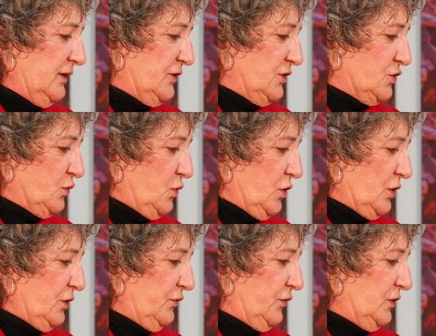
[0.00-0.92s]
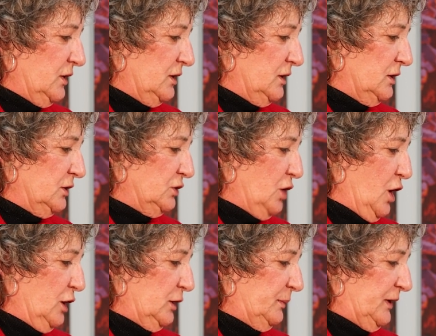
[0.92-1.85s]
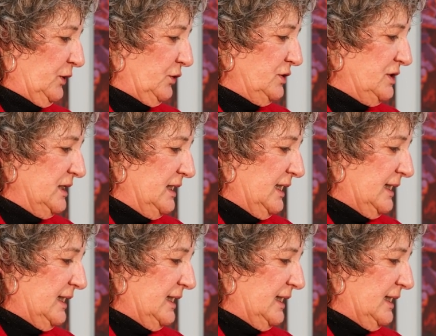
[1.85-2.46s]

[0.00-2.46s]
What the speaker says: the dwarf, Longbeard,